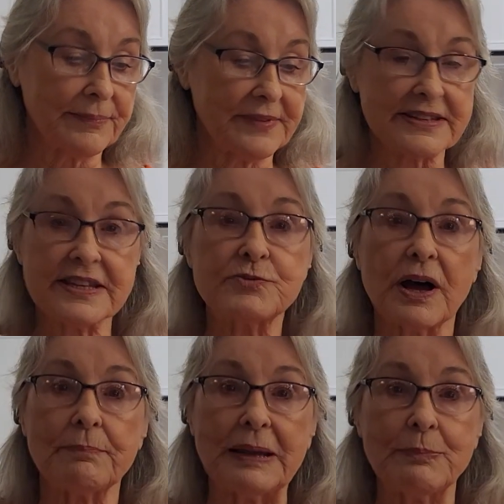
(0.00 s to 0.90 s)
This is
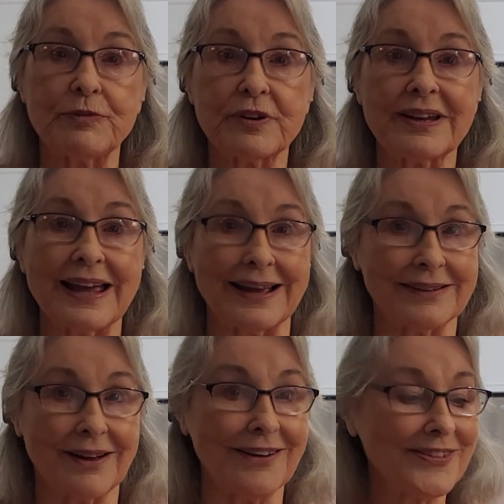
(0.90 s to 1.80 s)
what people forget
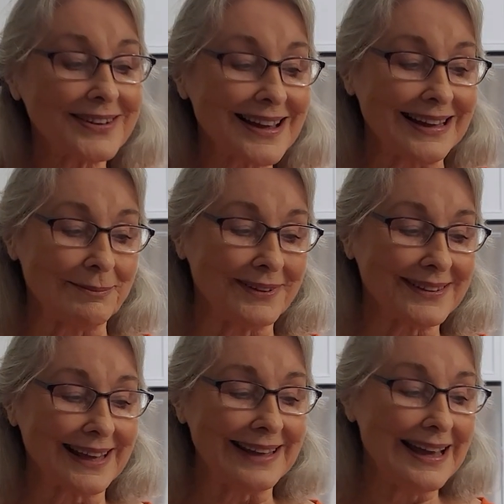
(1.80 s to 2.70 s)
all the time,
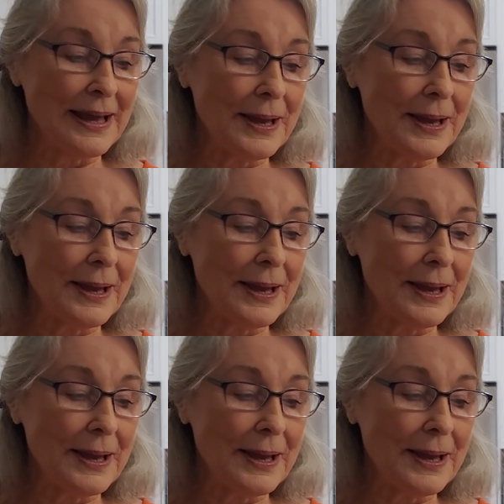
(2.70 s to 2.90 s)
okay?